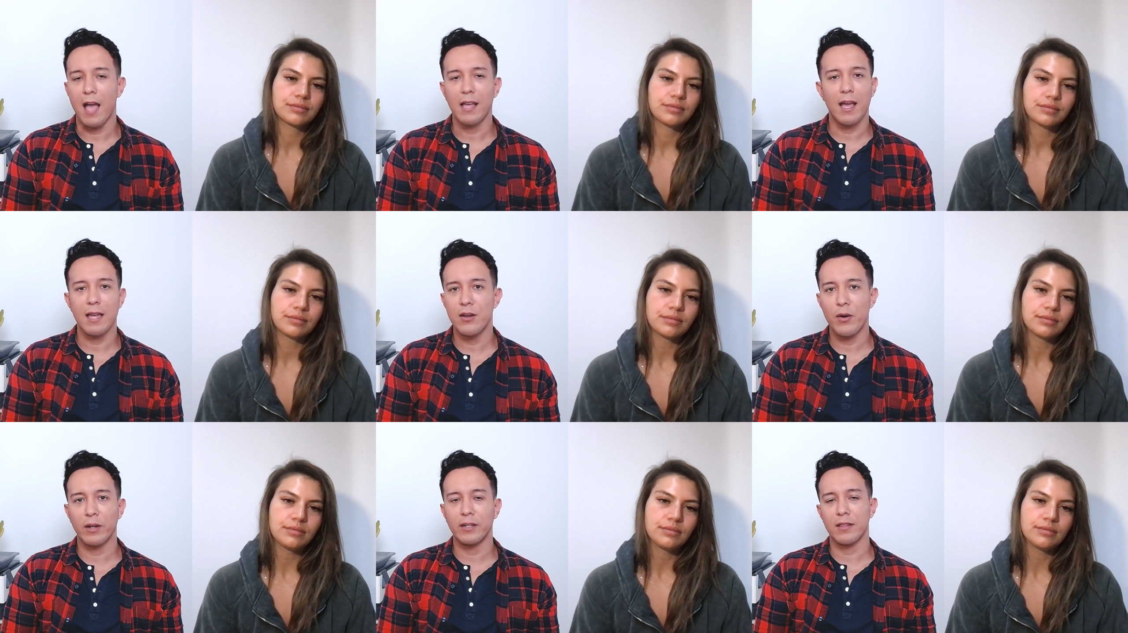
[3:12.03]
Speaker 1: I had
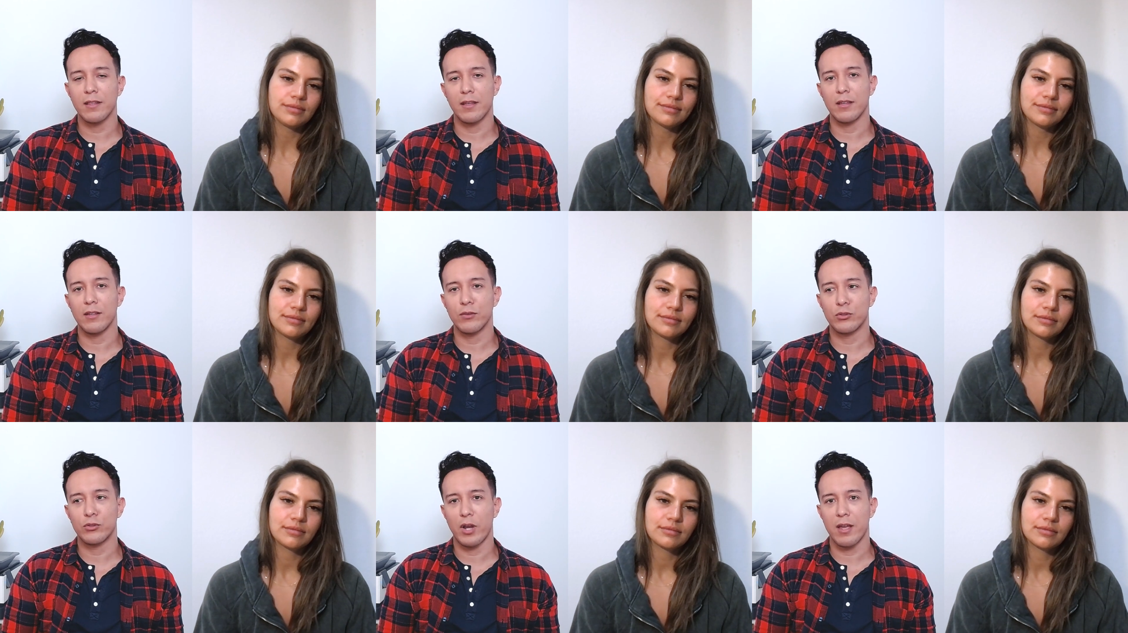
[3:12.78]
no idea that you
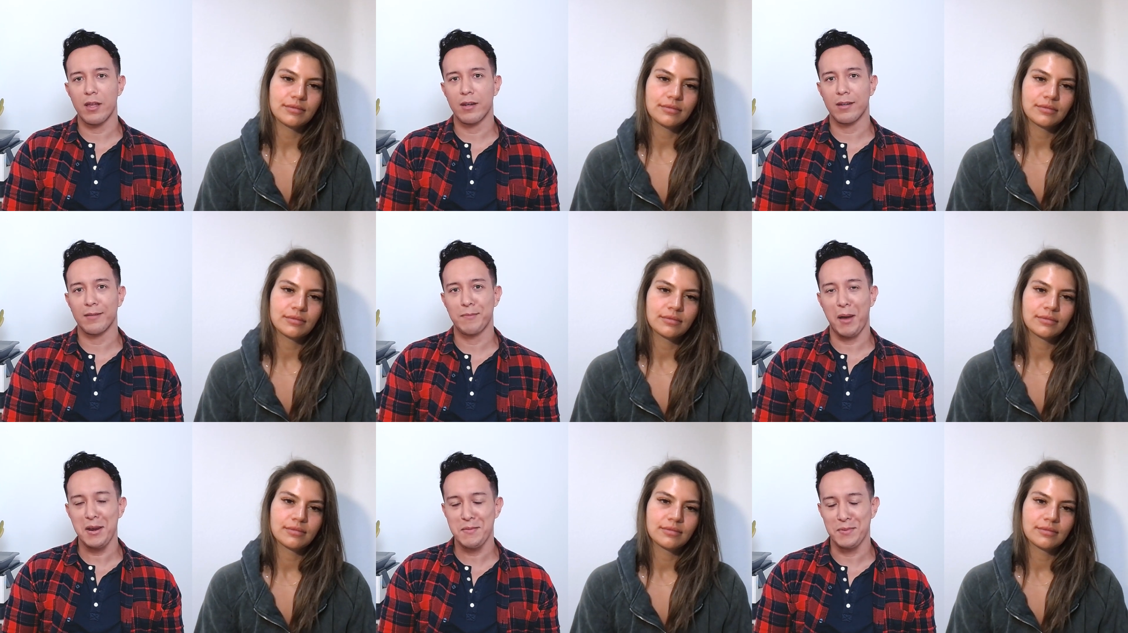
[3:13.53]
train
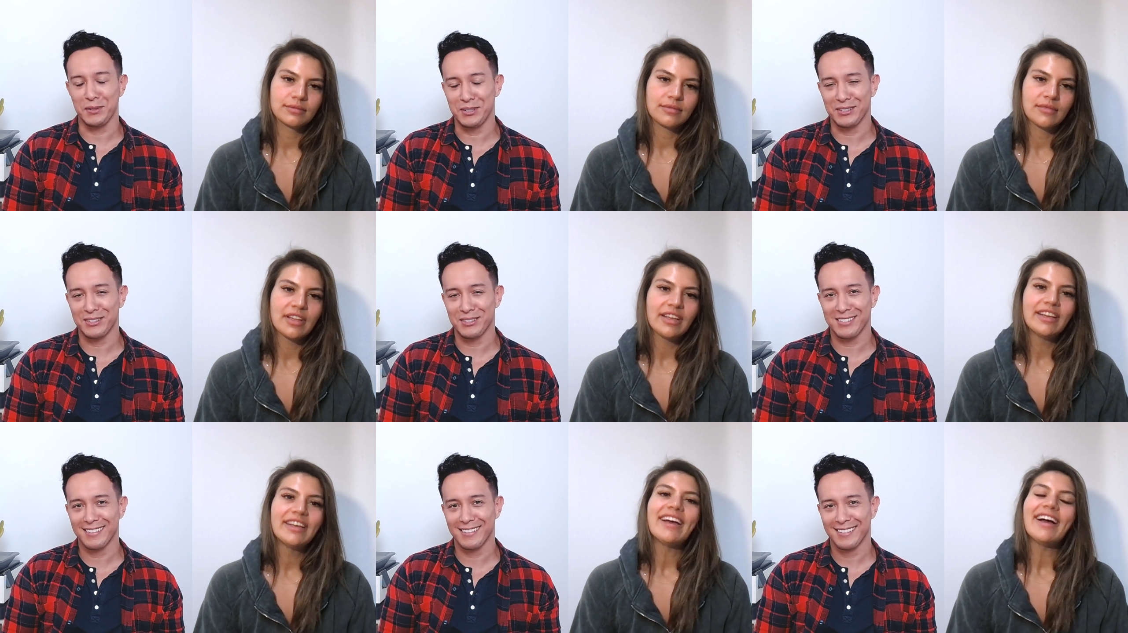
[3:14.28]

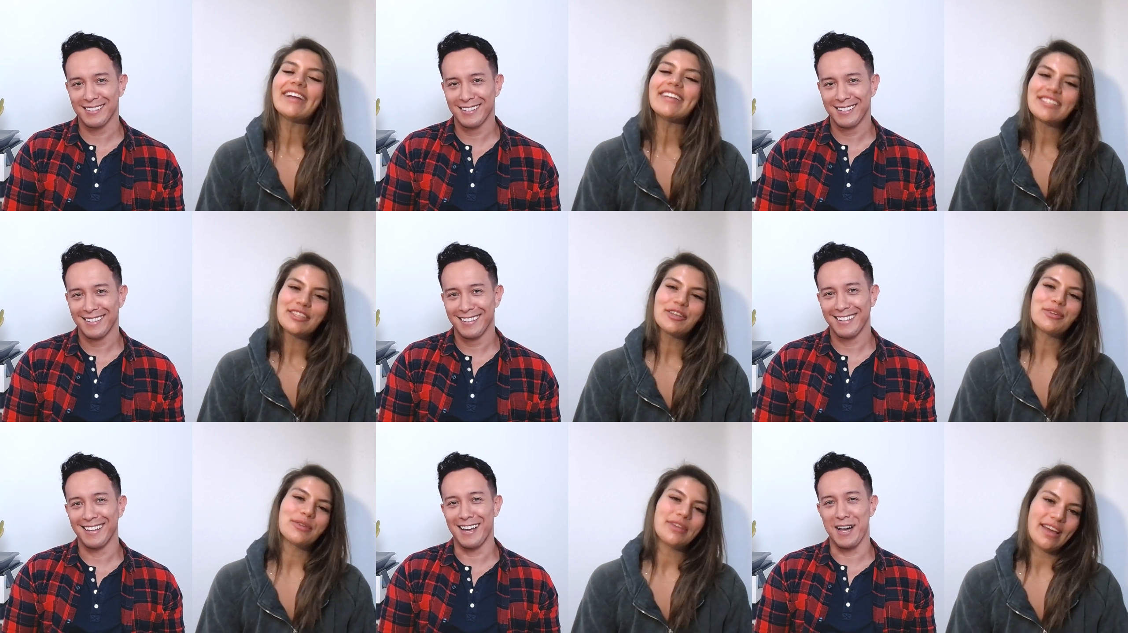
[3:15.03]
bodybuilders.
Speaker 2: I
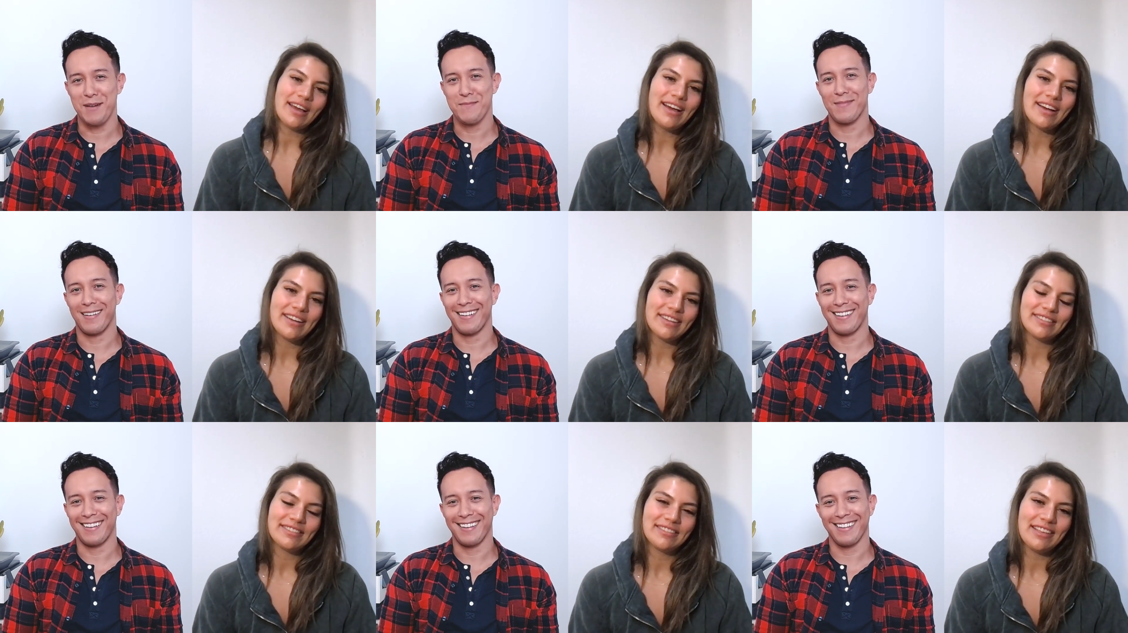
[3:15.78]
do. Um, yeah. Um,
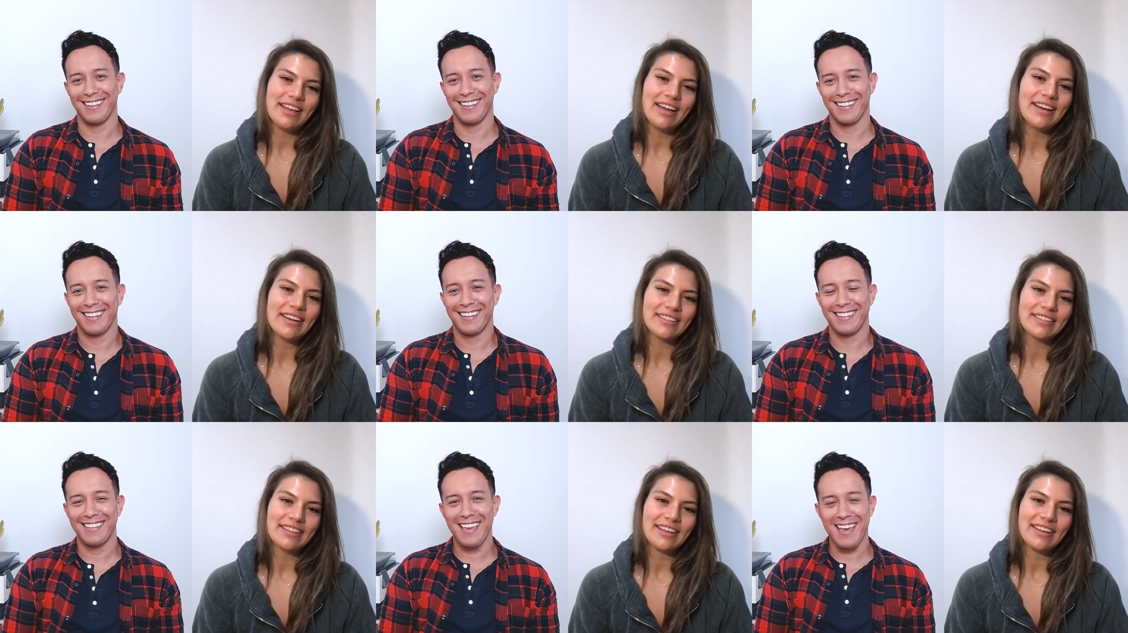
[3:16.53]
yeah.
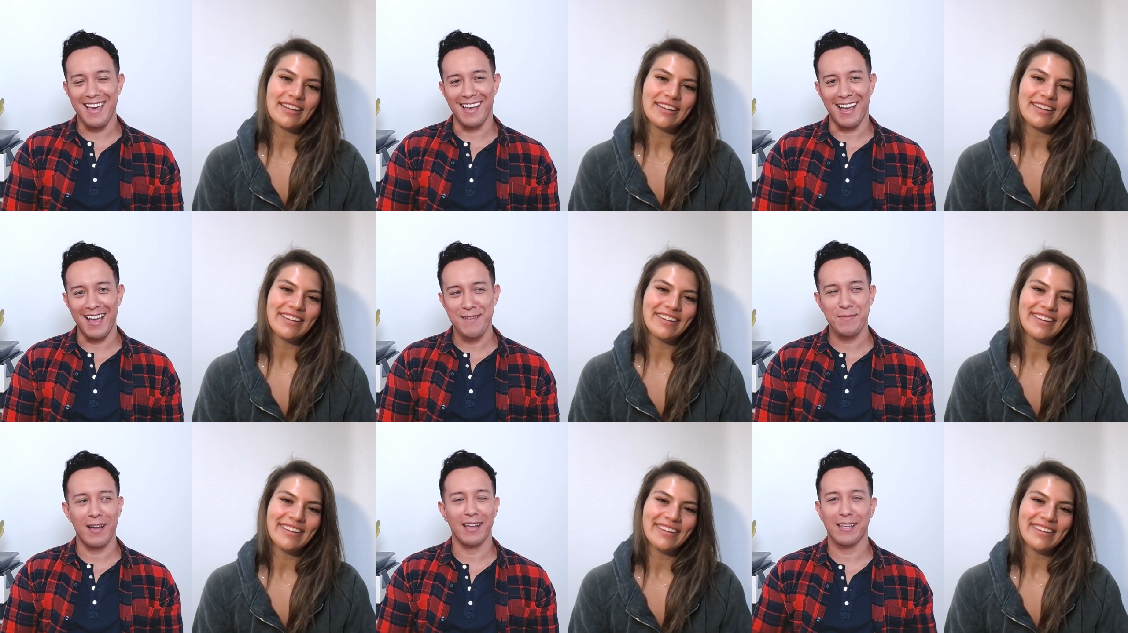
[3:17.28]
Speaker 1: Yeah.
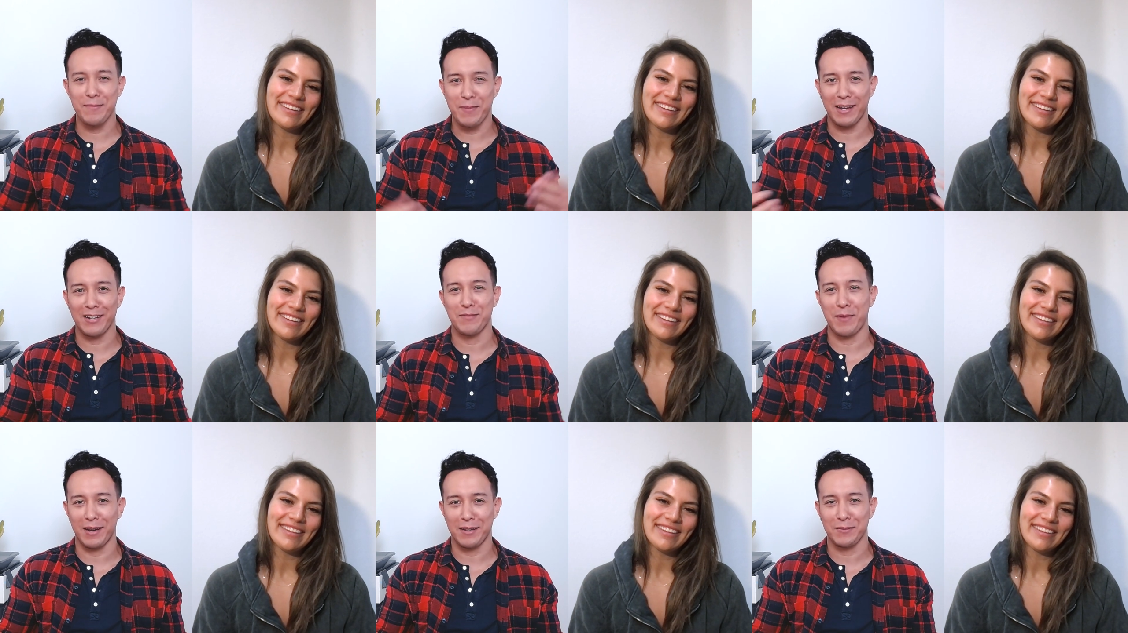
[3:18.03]
I'm a
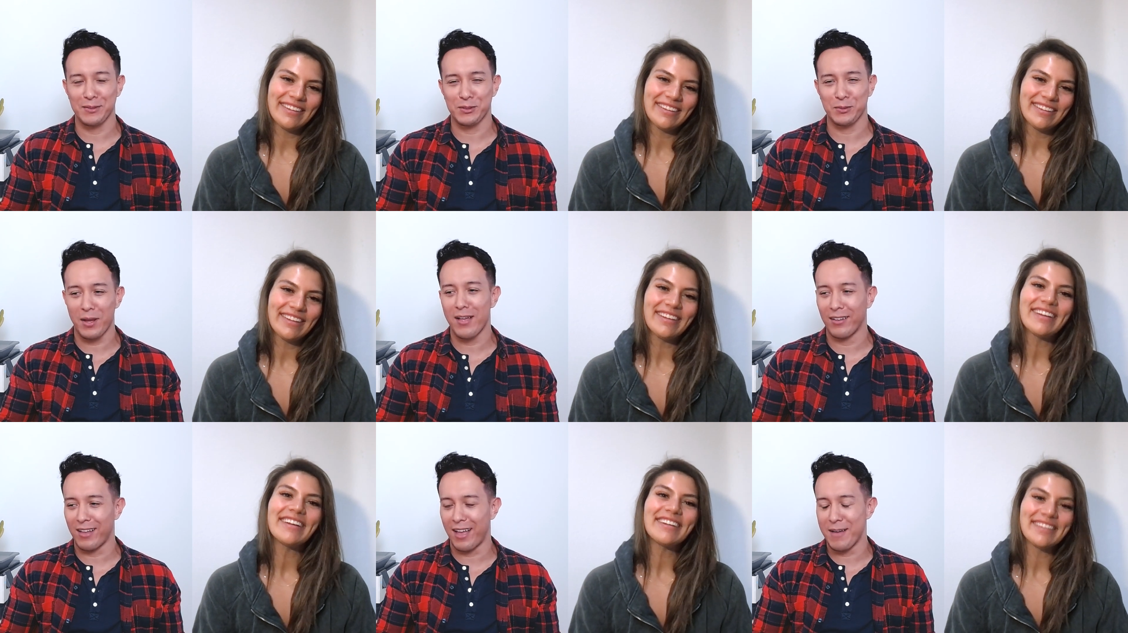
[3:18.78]
competitive bodybuild as
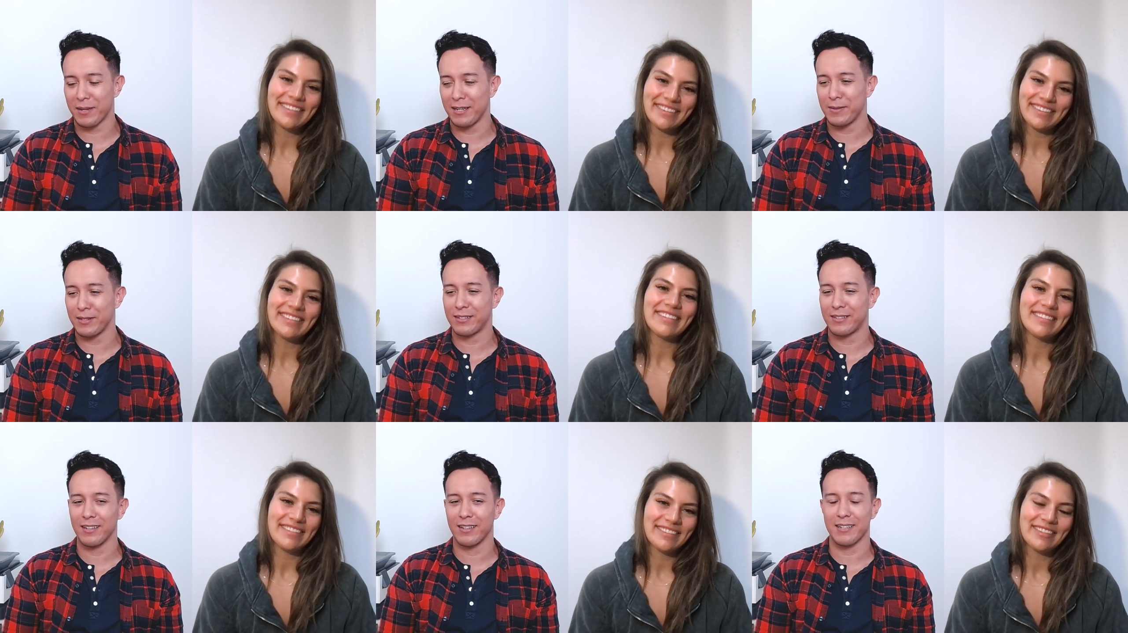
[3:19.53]
well. I'm going to
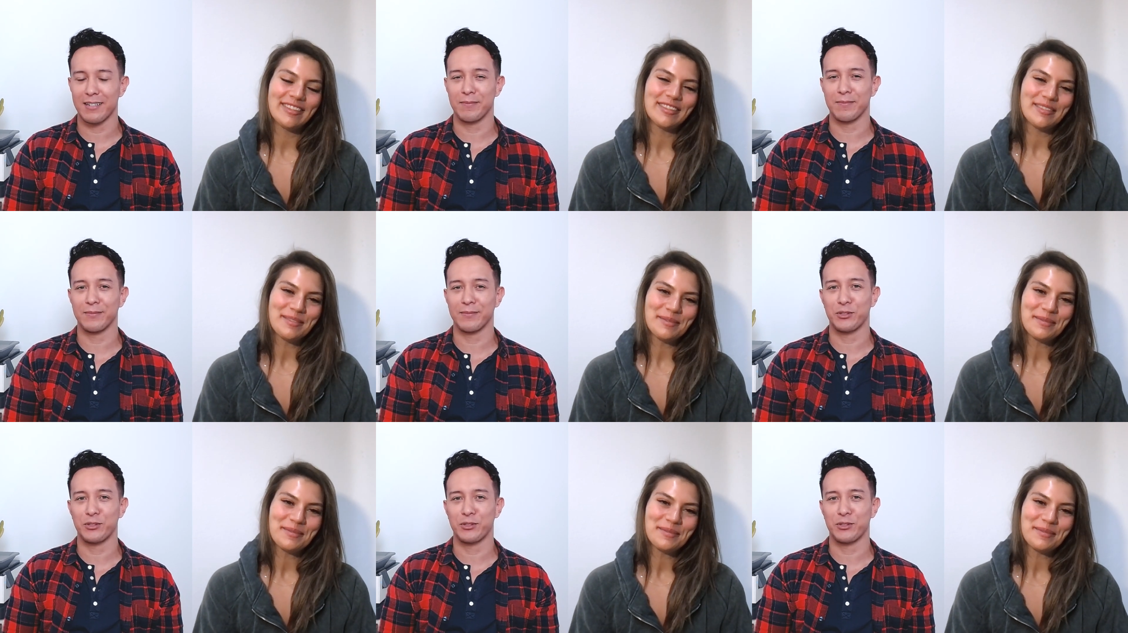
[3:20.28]
be um,